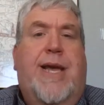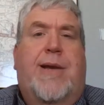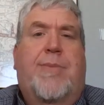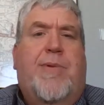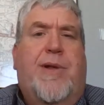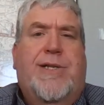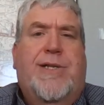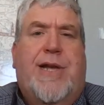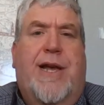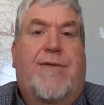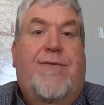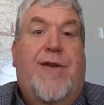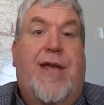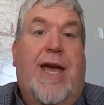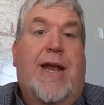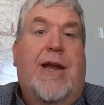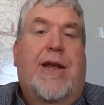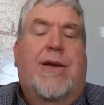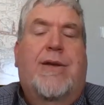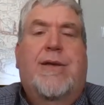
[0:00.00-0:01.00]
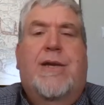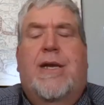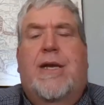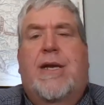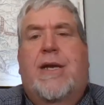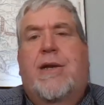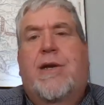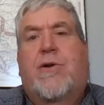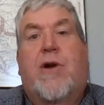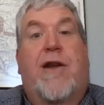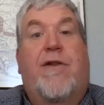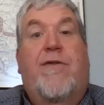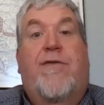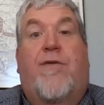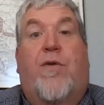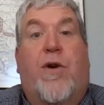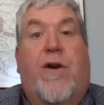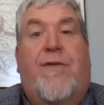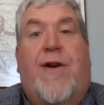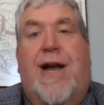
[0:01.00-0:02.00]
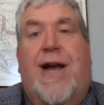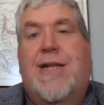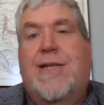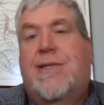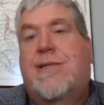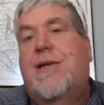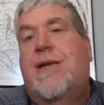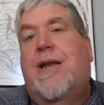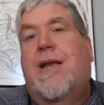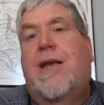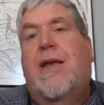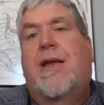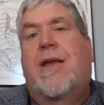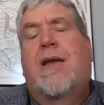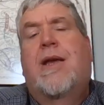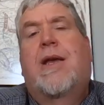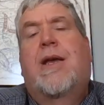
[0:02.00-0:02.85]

Take a place like Vienna, great fortified city.